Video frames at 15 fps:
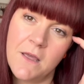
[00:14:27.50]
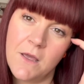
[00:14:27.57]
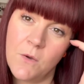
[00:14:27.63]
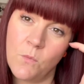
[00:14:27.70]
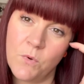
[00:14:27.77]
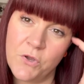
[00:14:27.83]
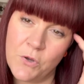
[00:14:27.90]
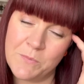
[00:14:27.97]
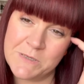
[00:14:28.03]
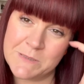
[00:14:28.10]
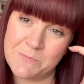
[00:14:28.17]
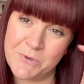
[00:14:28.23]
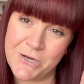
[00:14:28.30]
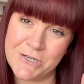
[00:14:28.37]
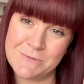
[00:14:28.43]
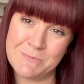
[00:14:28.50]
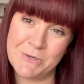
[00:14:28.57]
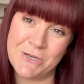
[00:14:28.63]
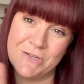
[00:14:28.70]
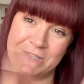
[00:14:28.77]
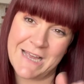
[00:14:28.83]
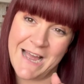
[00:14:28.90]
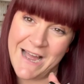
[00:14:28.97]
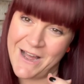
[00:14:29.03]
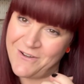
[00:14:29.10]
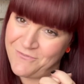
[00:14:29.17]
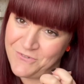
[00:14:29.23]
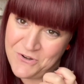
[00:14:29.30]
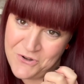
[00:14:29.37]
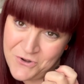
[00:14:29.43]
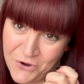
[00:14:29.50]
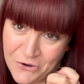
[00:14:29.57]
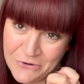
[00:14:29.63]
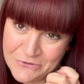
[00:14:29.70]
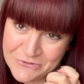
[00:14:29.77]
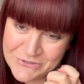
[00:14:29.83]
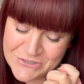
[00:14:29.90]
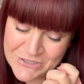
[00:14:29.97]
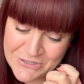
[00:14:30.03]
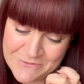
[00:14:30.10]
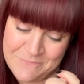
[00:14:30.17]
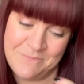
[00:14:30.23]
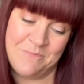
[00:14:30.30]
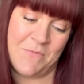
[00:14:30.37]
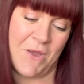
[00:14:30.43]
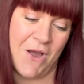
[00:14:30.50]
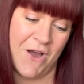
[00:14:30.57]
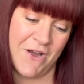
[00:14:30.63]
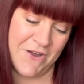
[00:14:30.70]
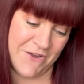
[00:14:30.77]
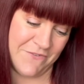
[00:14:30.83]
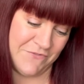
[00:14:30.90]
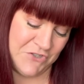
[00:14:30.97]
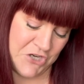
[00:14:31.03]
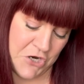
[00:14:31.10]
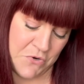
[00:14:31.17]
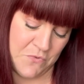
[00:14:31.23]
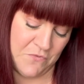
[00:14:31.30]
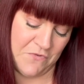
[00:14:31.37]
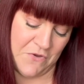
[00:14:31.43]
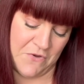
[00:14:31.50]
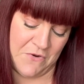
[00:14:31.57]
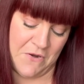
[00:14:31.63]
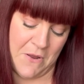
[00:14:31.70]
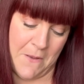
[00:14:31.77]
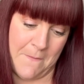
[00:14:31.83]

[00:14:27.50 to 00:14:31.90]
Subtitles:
Well, you'll be surprised because I have not. I have chosen